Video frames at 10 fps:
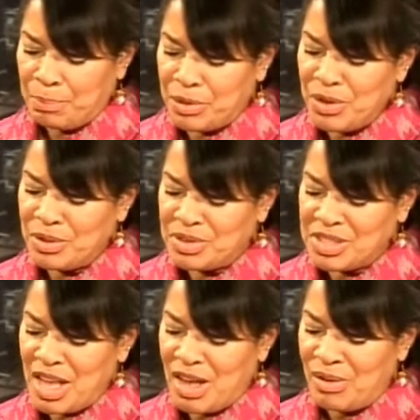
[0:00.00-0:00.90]
And put
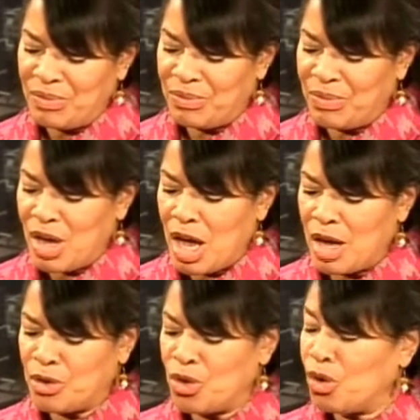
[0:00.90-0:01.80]
yourself
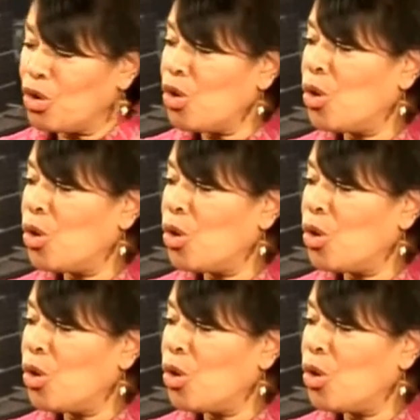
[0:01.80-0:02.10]
on your